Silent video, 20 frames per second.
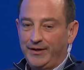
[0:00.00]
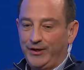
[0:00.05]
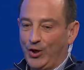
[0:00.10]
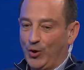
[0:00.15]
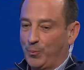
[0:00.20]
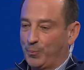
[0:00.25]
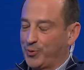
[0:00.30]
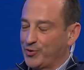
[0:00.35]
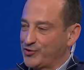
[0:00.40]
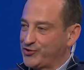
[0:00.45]

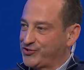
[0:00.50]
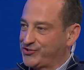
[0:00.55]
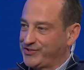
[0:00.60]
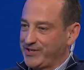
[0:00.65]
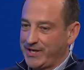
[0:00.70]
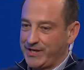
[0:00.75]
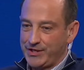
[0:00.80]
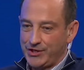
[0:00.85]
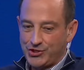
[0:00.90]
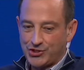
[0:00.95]
you know,
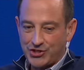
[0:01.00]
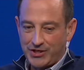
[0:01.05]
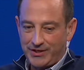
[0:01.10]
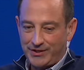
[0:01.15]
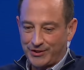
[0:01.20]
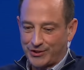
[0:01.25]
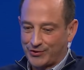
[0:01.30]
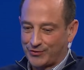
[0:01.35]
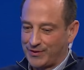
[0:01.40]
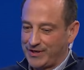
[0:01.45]
percentage
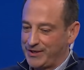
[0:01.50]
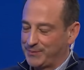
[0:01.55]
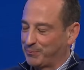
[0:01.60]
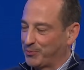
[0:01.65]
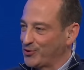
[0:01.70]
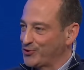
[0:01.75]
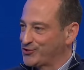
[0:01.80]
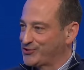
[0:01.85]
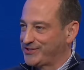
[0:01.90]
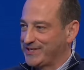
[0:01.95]
increase,
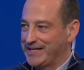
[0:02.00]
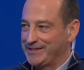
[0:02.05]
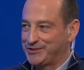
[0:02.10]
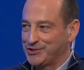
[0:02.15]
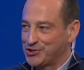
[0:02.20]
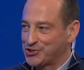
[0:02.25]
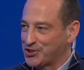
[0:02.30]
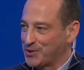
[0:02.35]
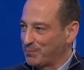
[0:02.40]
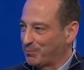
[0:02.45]

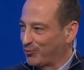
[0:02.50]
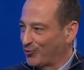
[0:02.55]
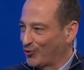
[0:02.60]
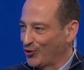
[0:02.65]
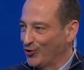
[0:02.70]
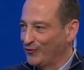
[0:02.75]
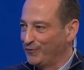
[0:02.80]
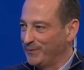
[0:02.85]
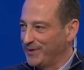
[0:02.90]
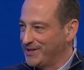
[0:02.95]
percentage
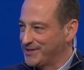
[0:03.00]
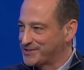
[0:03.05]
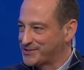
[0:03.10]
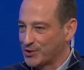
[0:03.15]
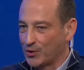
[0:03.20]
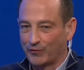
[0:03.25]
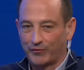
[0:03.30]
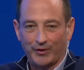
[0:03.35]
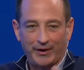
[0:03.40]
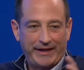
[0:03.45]

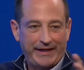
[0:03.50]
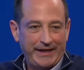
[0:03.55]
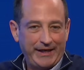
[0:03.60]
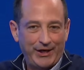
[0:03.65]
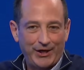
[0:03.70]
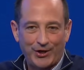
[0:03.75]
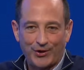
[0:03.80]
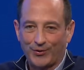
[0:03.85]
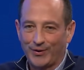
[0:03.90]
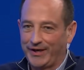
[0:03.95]
improvements over oh.
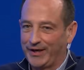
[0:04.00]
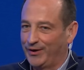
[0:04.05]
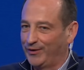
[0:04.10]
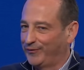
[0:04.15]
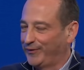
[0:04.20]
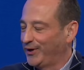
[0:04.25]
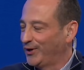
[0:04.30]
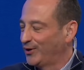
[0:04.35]
here and over